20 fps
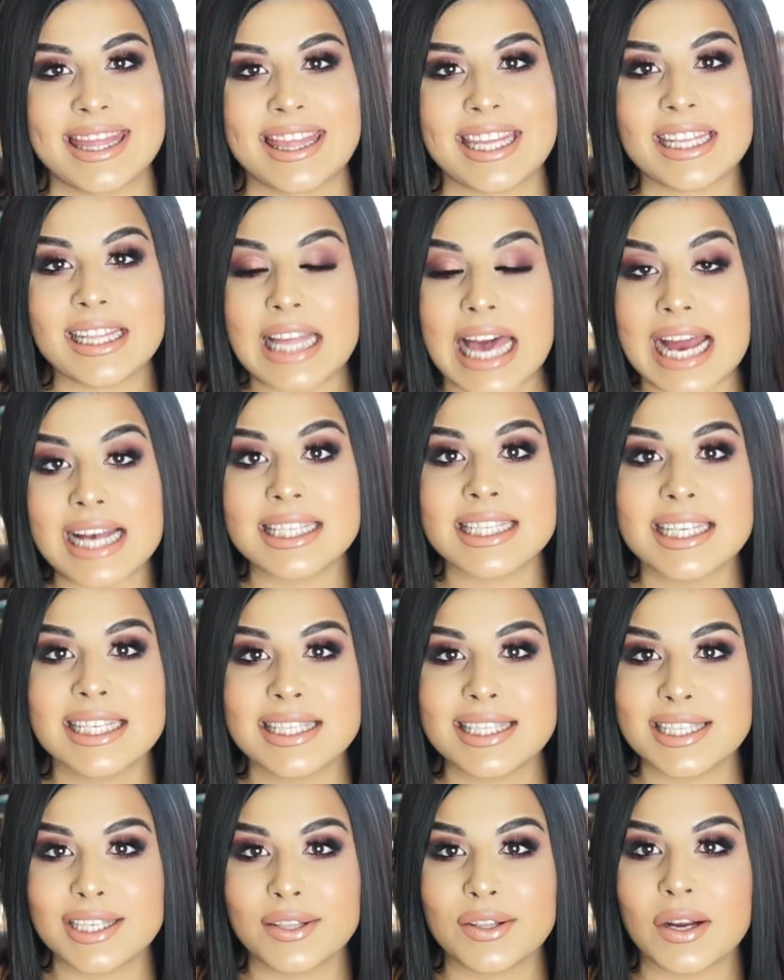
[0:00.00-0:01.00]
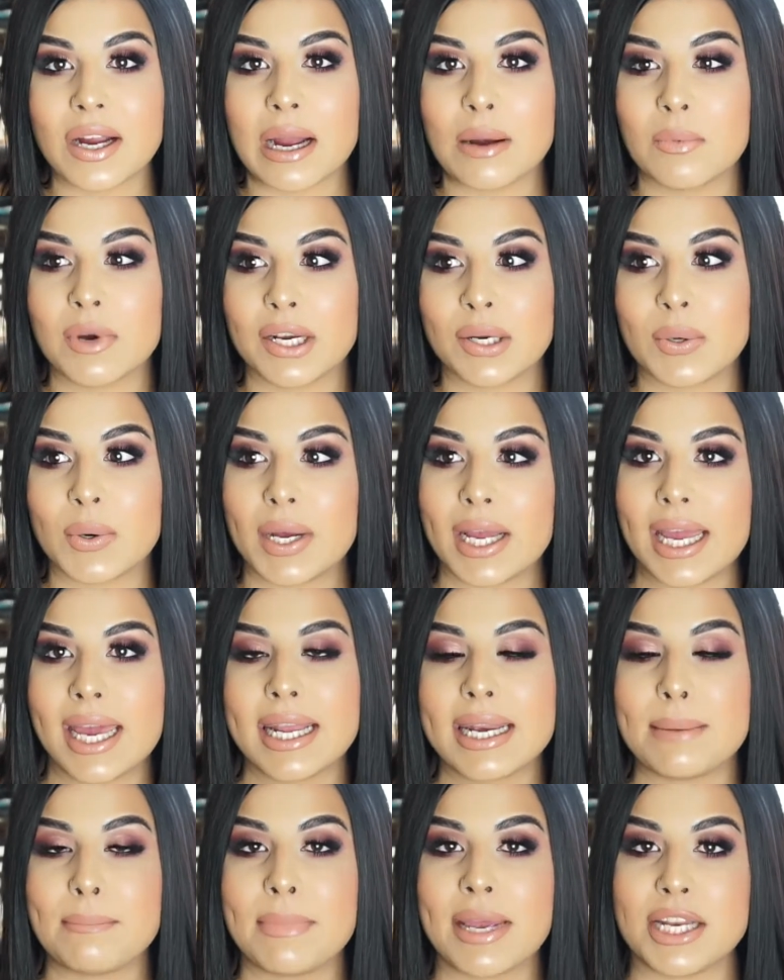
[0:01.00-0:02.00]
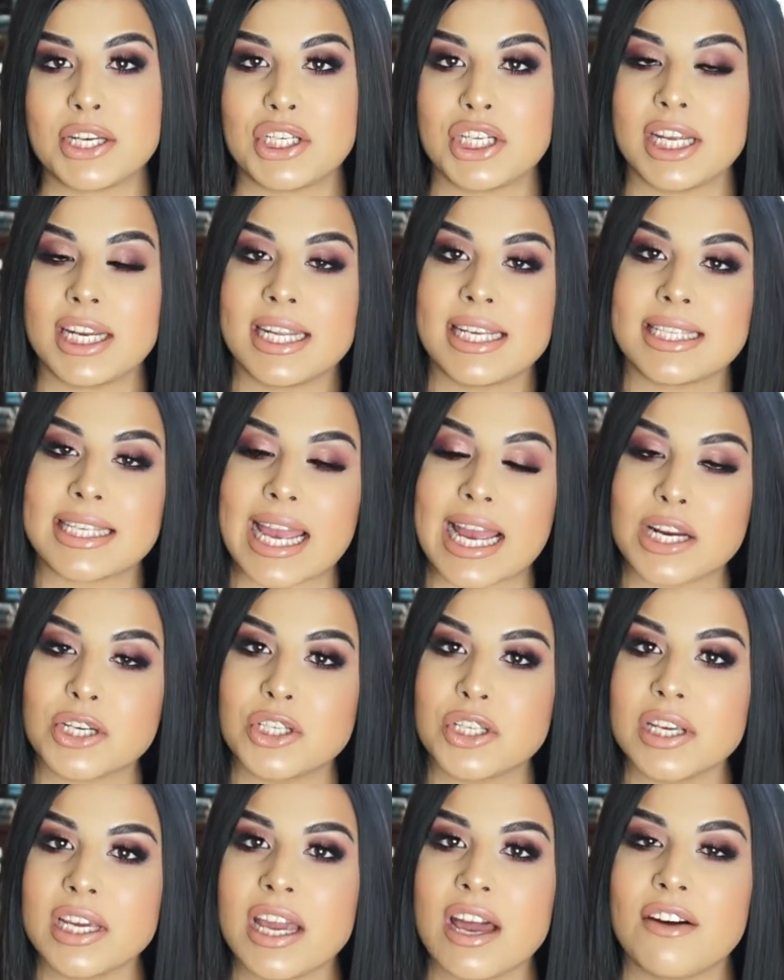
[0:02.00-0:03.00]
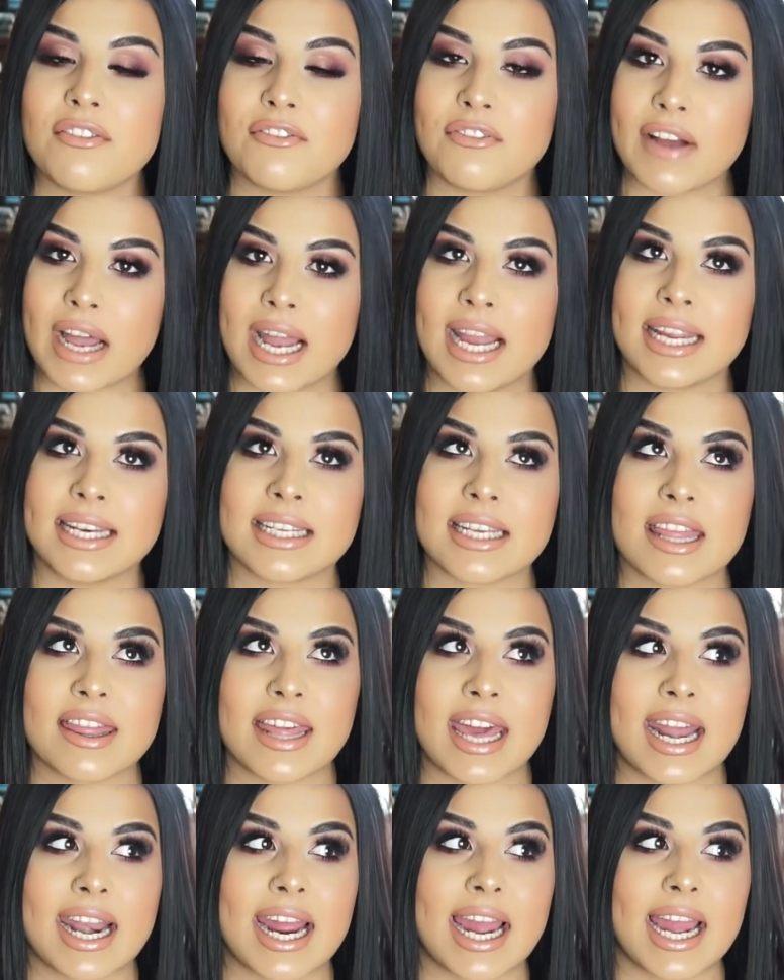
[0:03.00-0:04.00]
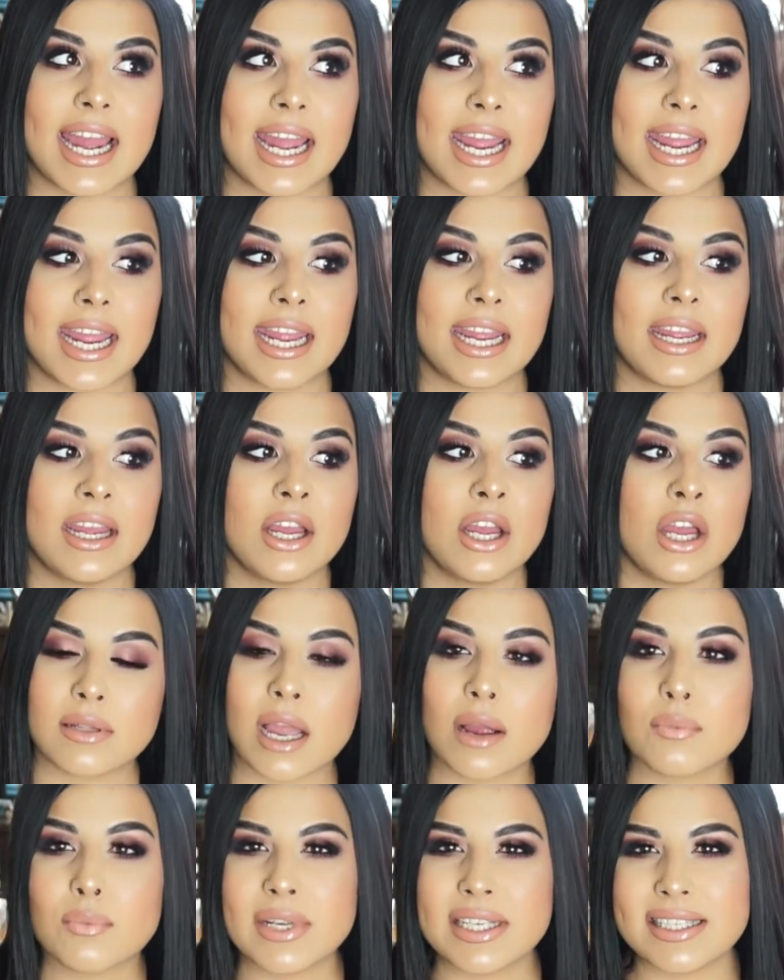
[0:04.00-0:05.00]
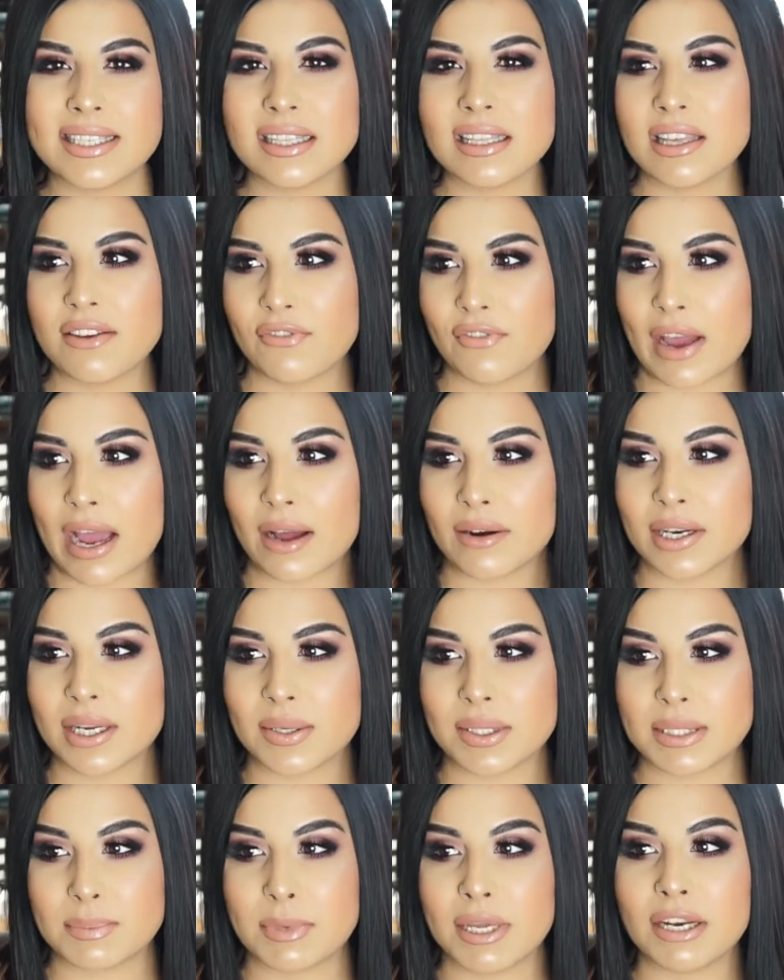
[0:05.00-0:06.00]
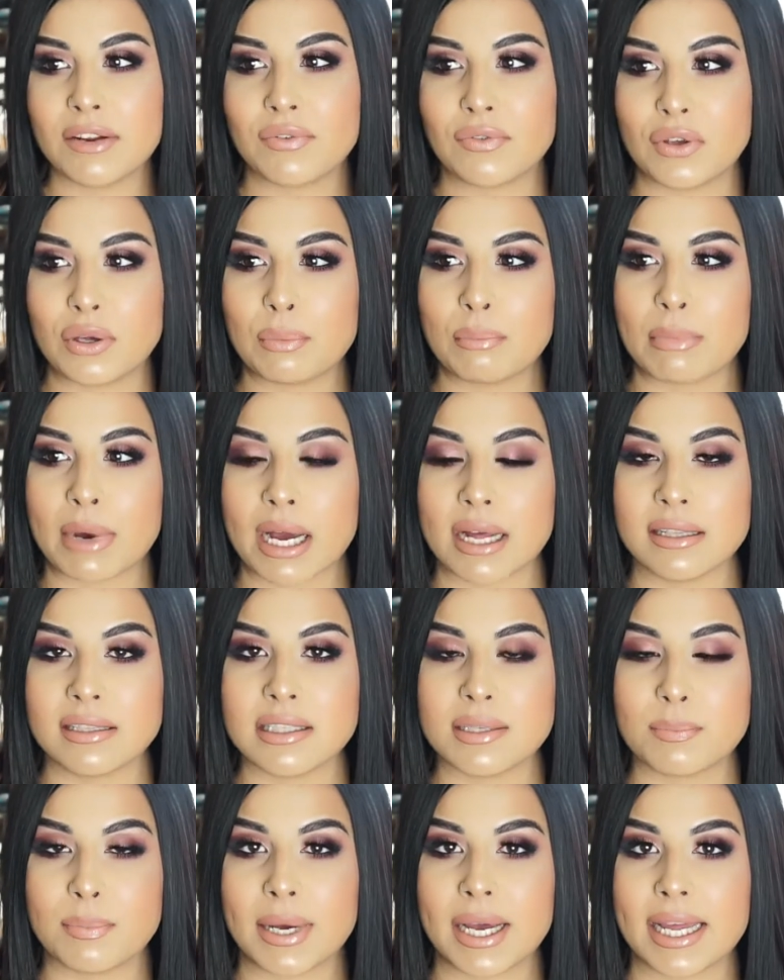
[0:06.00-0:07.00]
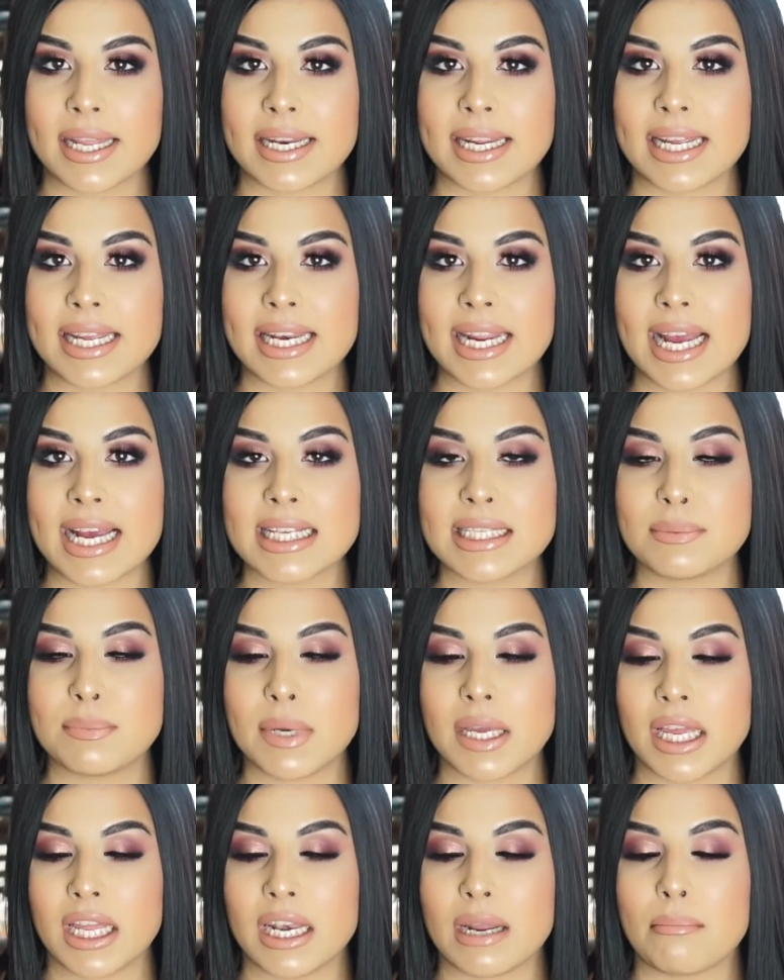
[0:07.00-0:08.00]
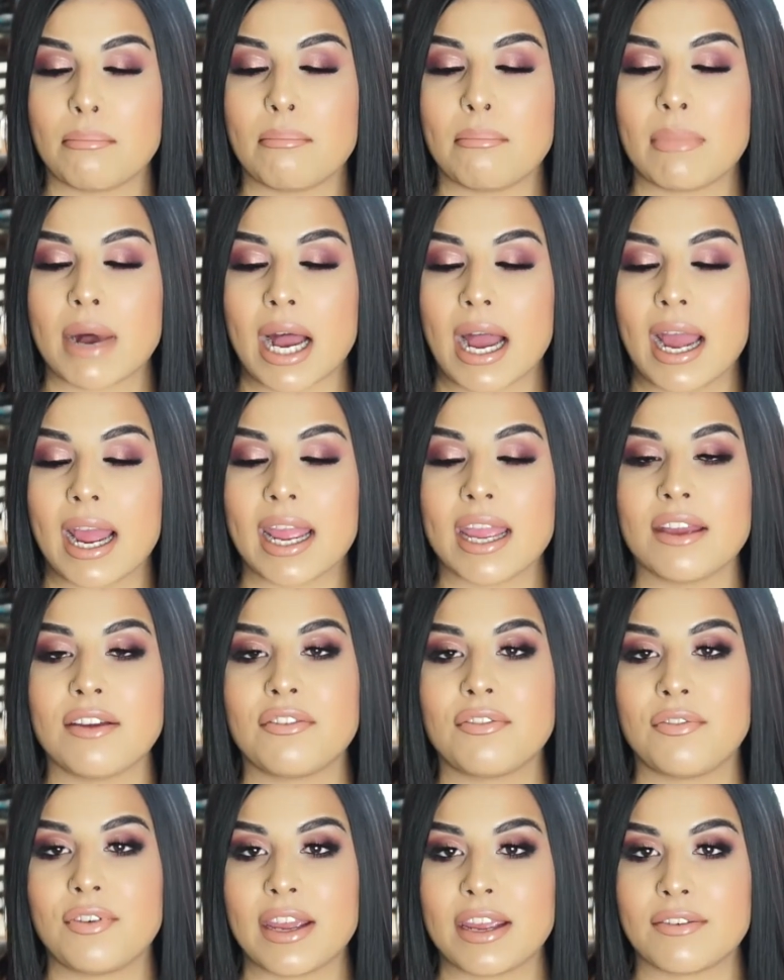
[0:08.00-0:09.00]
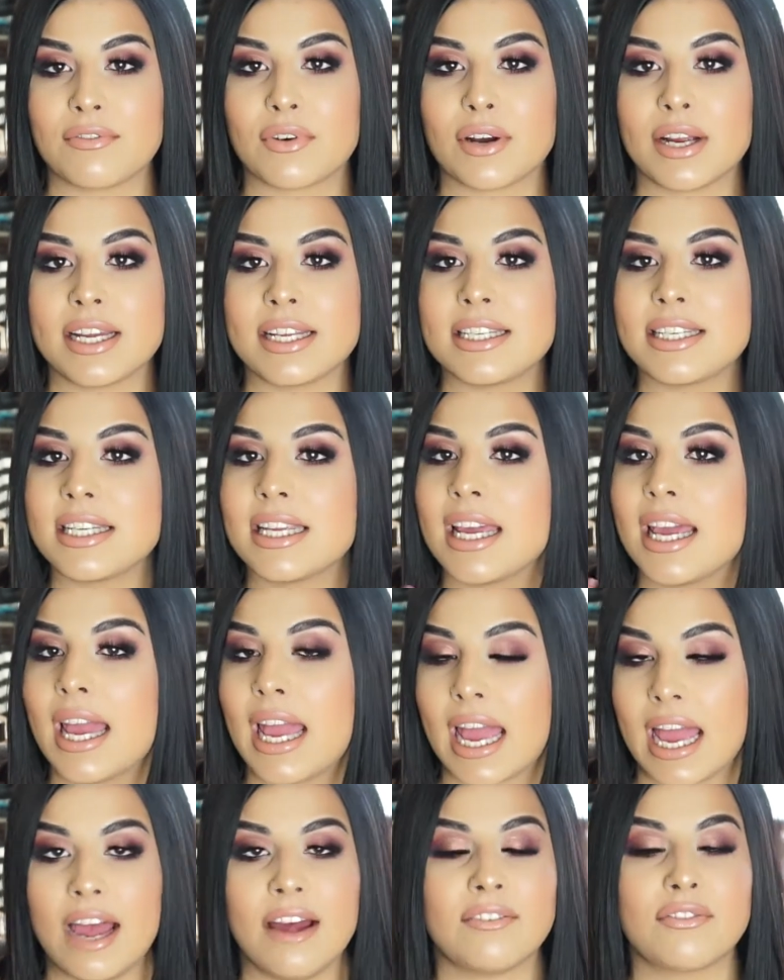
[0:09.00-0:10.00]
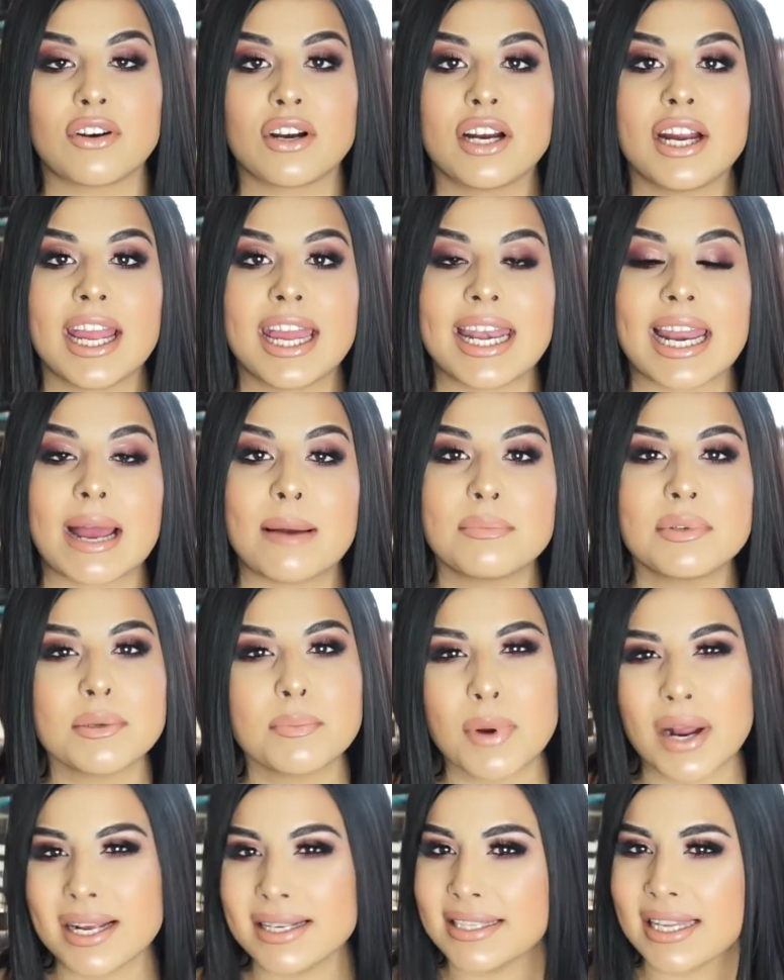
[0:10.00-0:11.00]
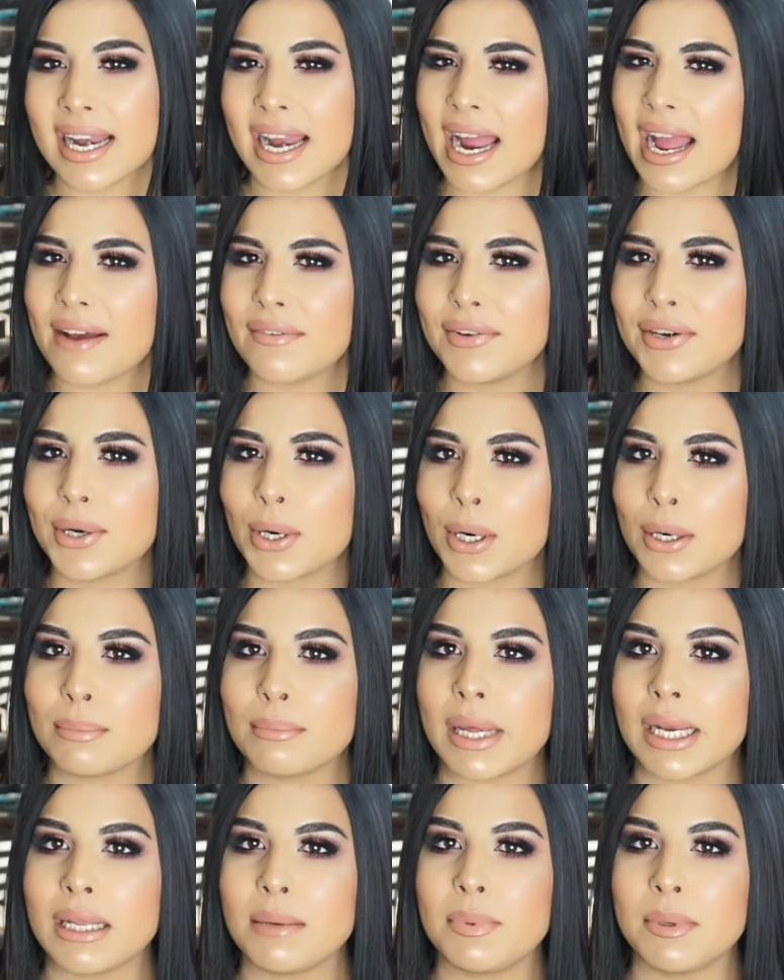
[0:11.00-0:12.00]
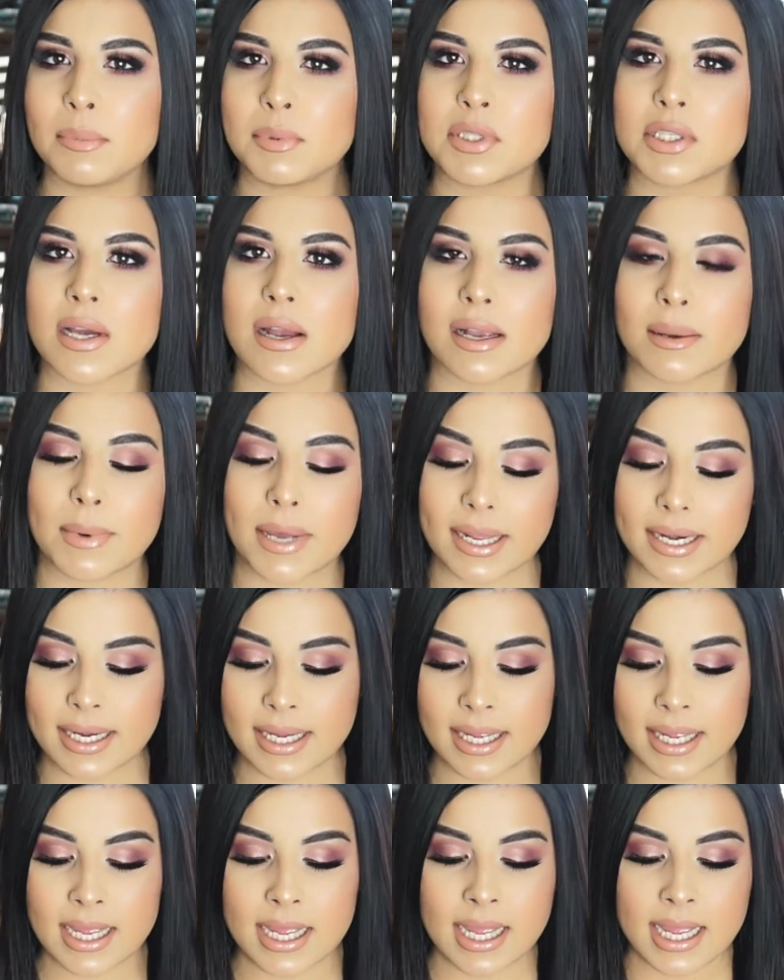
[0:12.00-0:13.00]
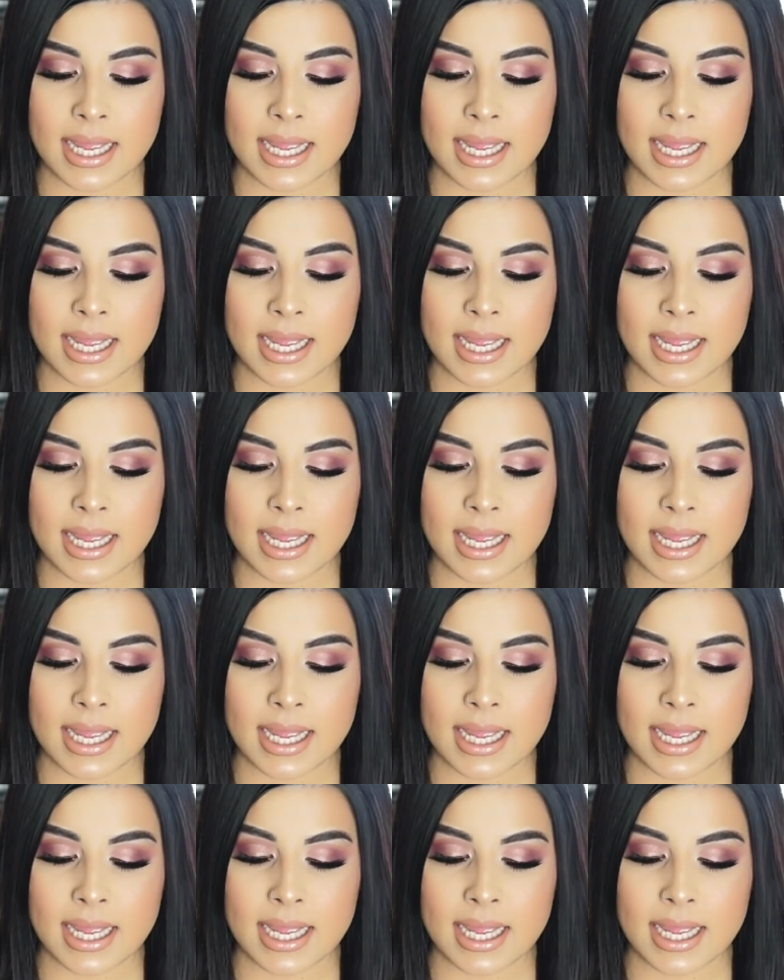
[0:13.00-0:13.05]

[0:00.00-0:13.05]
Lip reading: The last concealer I want to go ahead and mention is actually a find that I not recently found. It's been a few months, but it has been my favorite ever, and I'm surprised that I haven't heard many people talk about it.